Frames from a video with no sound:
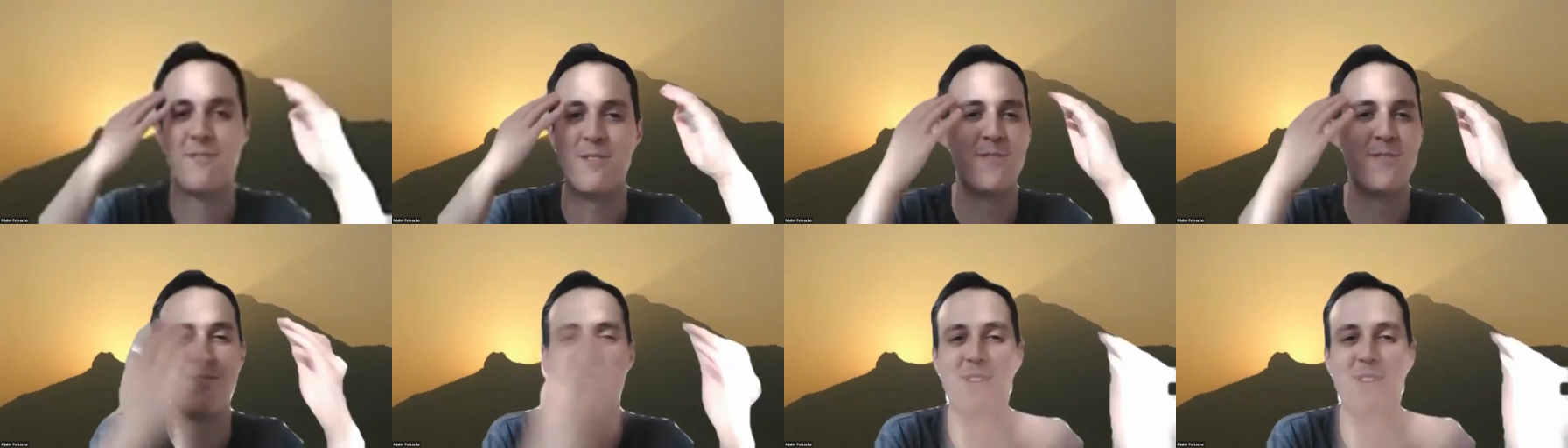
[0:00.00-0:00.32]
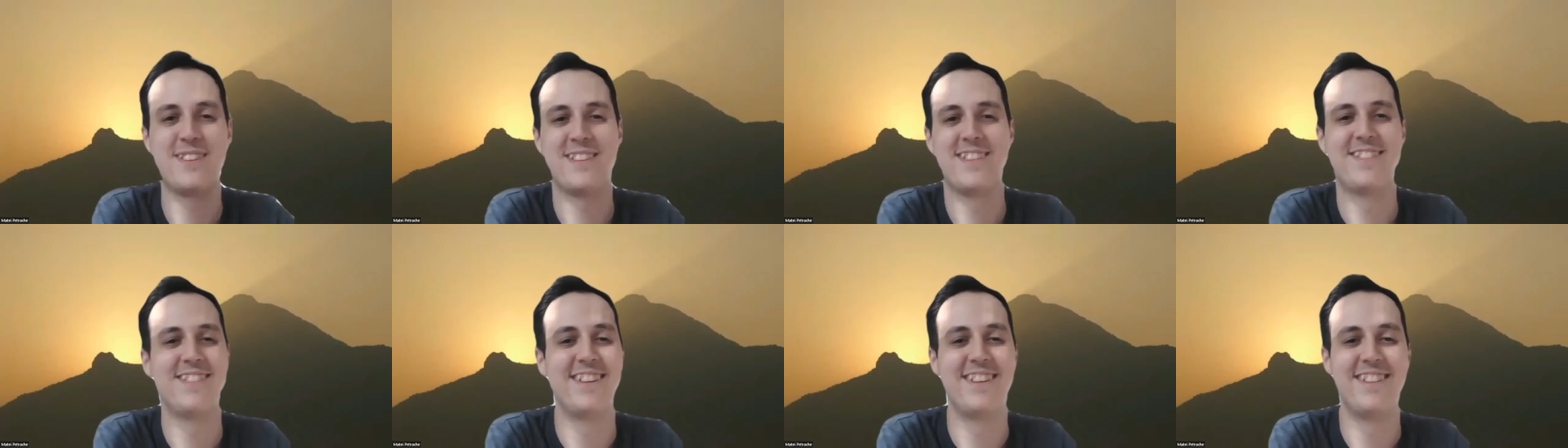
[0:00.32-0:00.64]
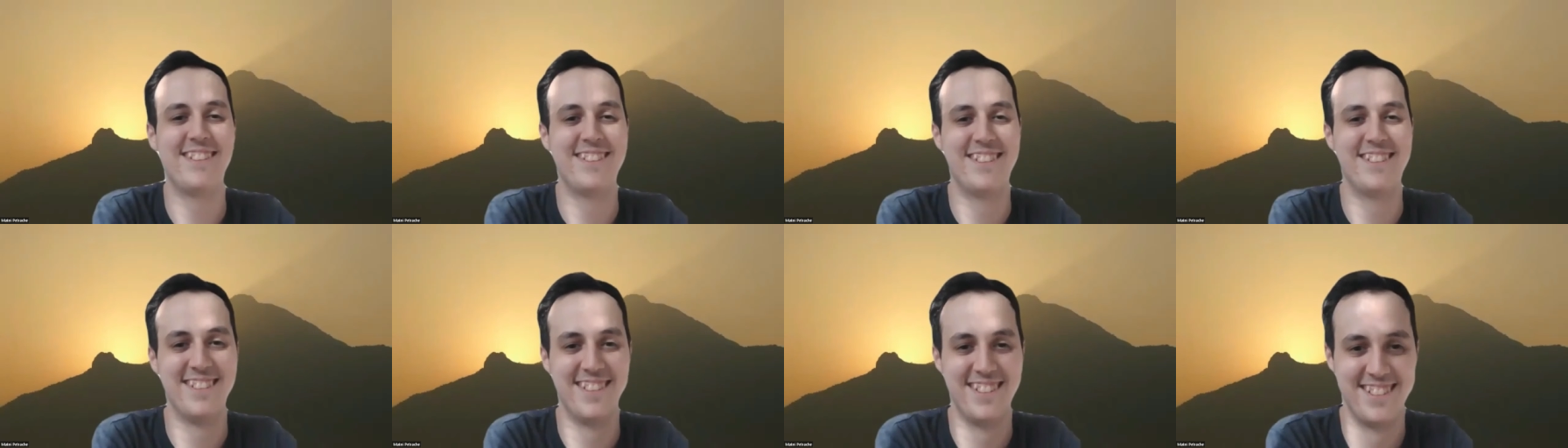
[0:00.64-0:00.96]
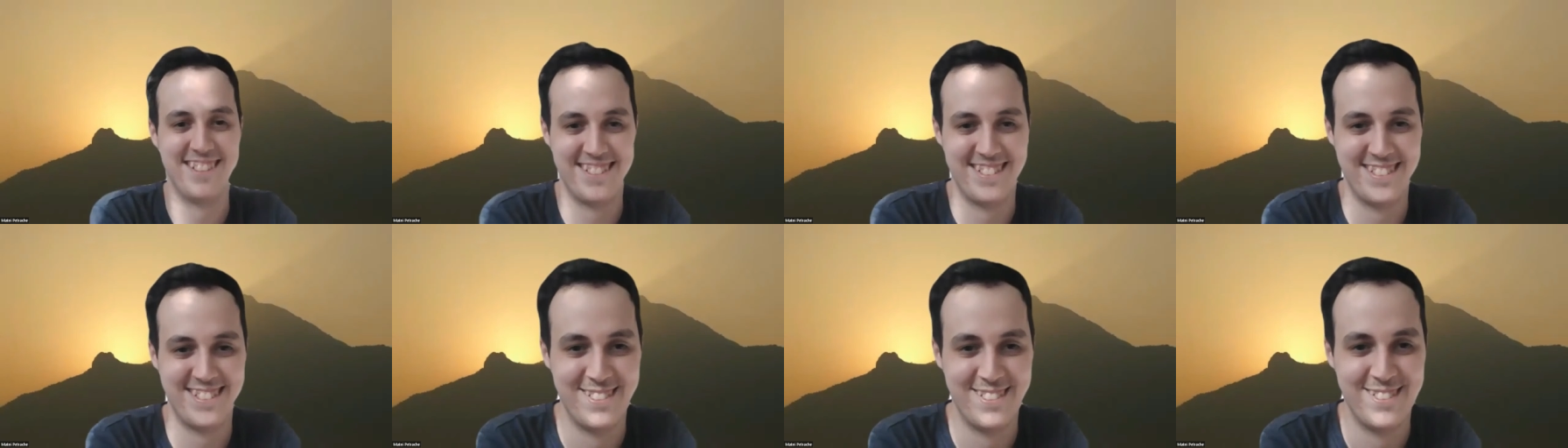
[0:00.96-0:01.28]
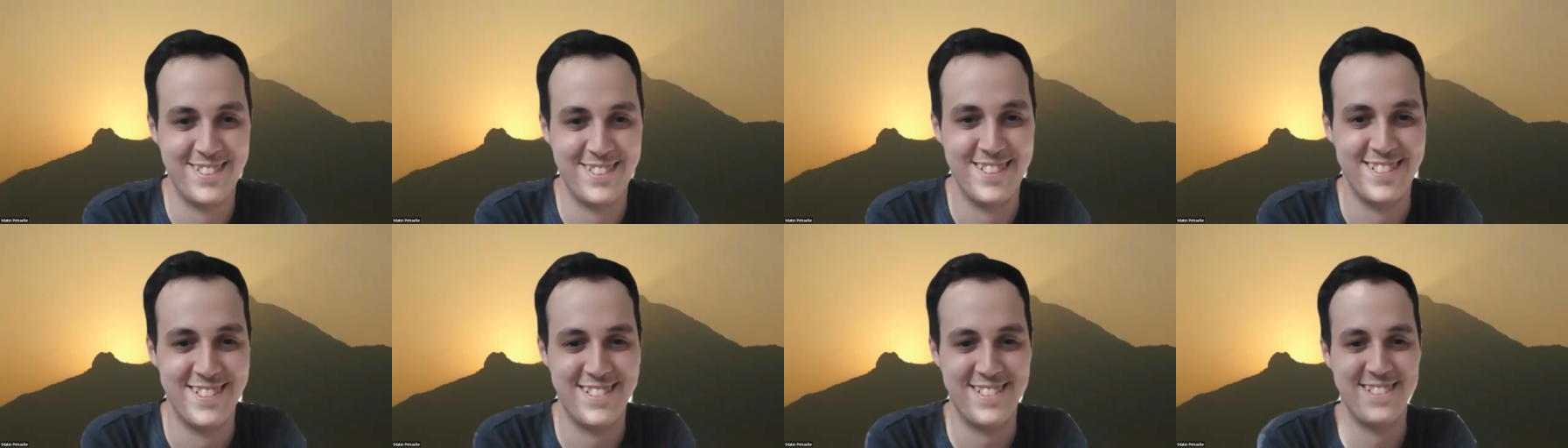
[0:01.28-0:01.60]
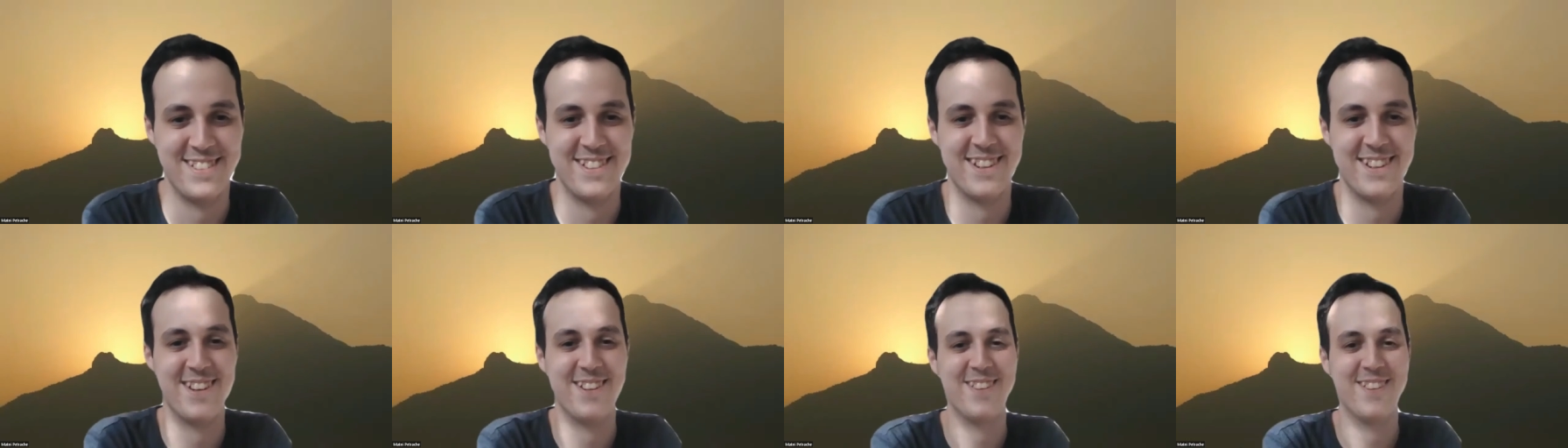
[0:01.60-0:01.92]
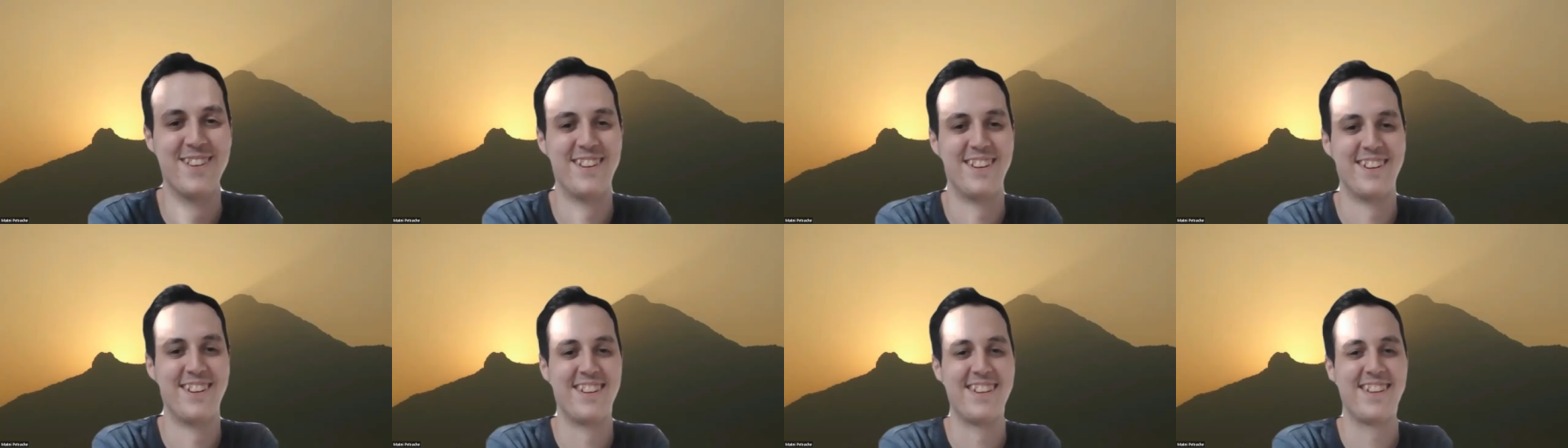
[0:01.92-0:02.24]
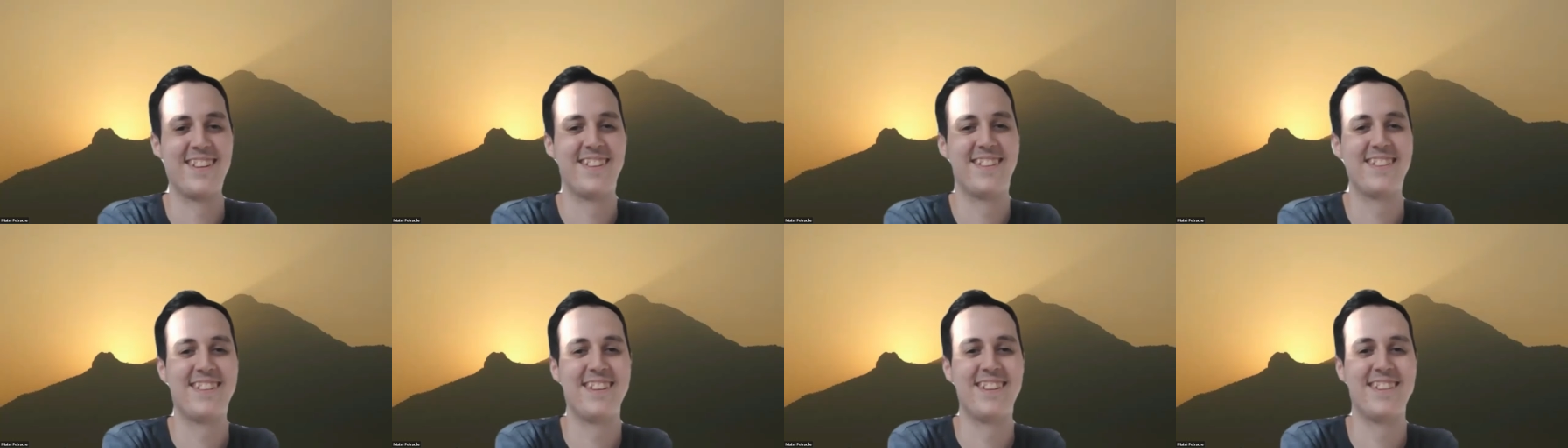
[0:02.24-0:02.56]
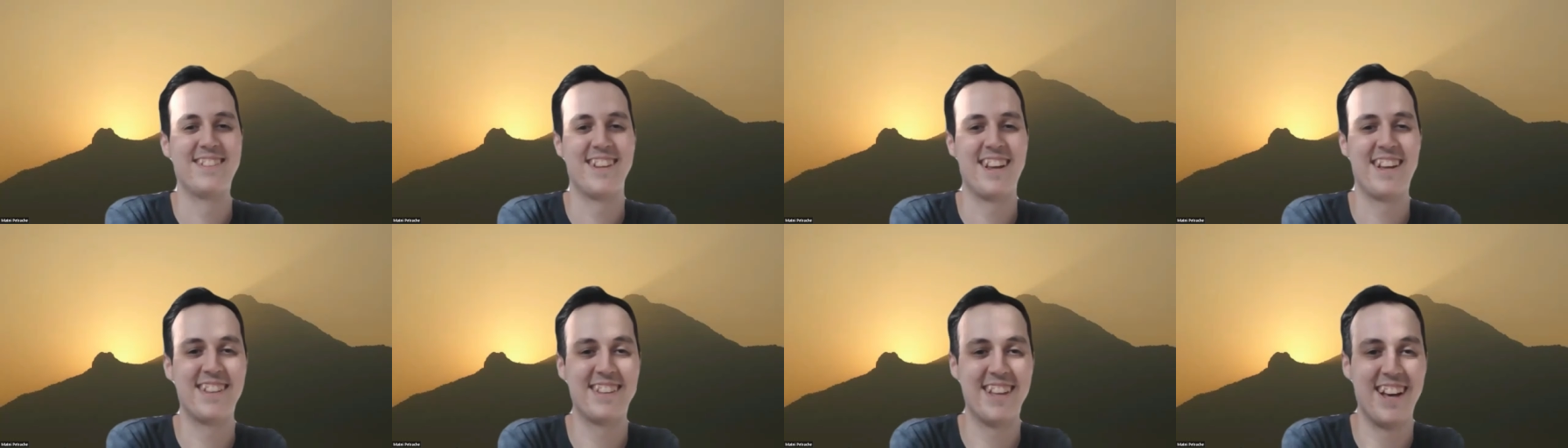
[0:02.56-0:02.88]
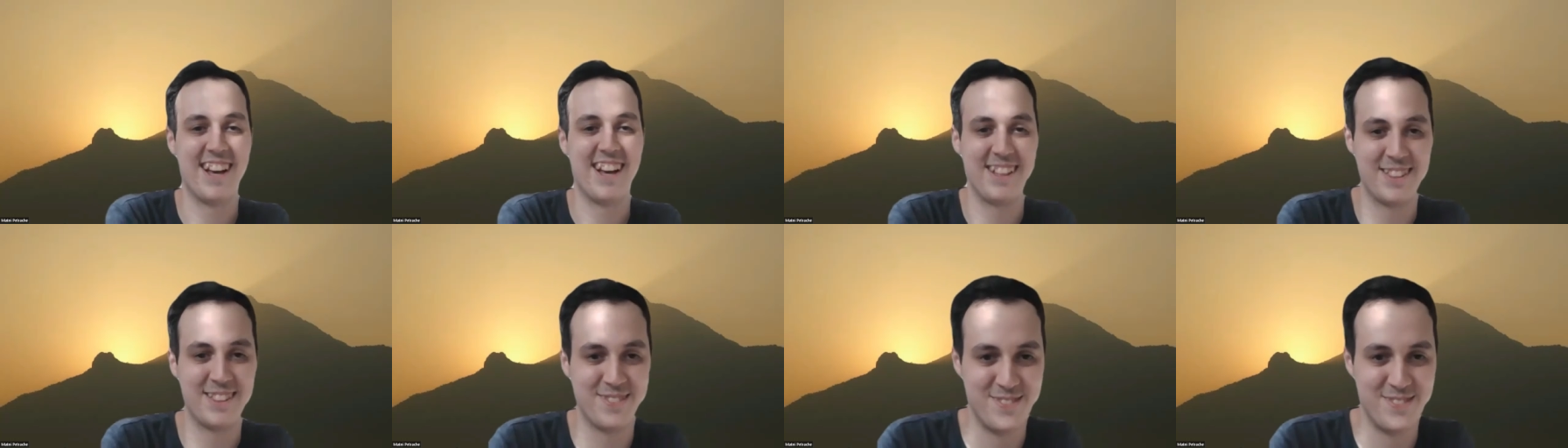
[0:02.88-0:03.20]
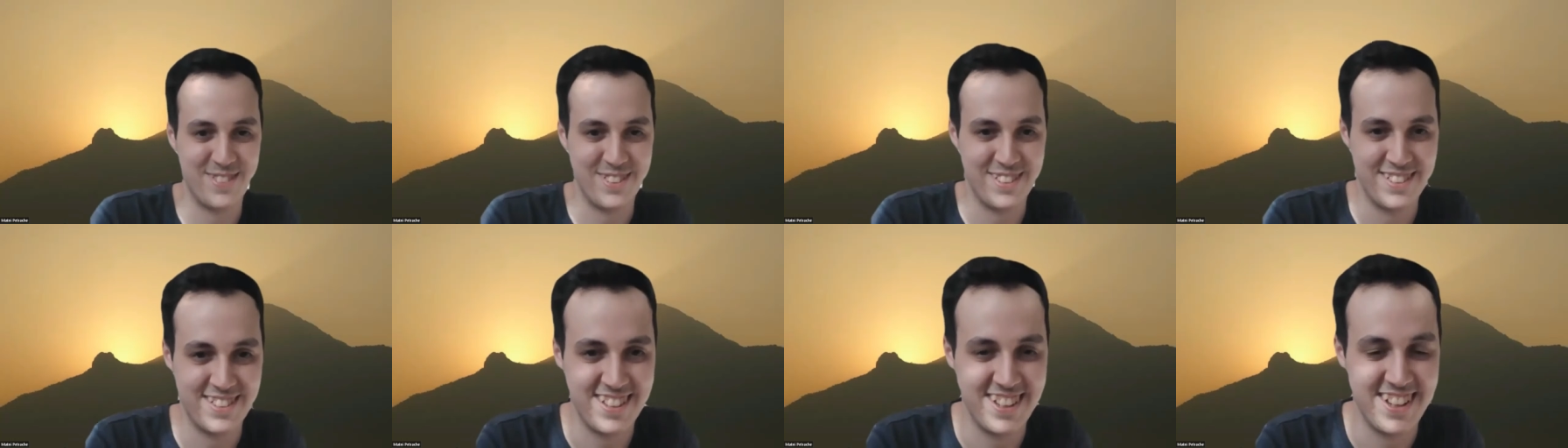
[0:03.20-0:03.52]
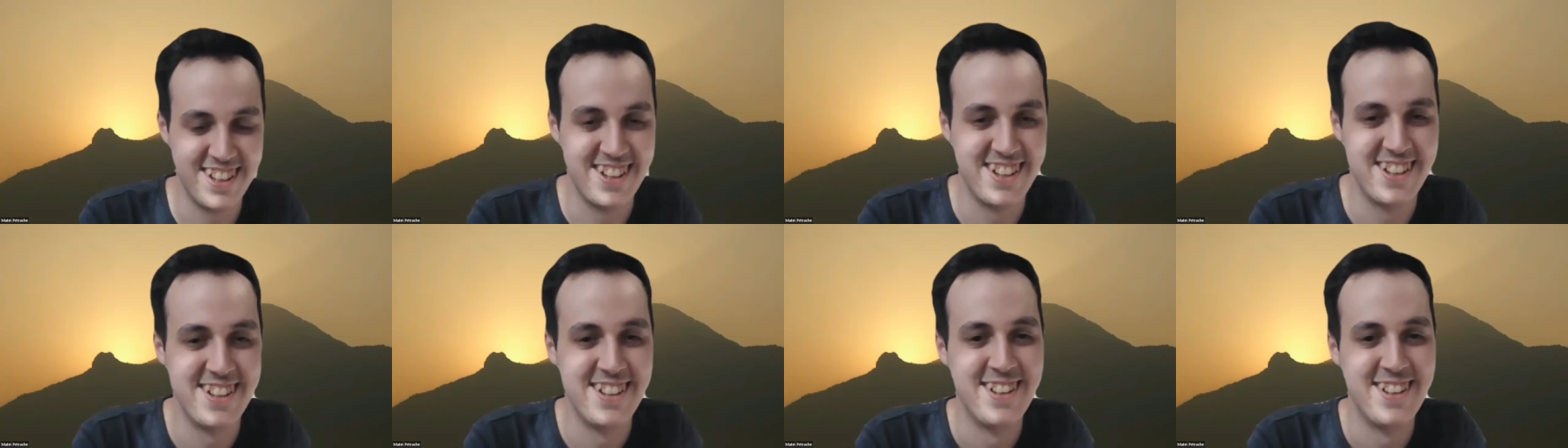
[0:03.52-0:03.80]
why did they do this, you know, things like that. But, yeah.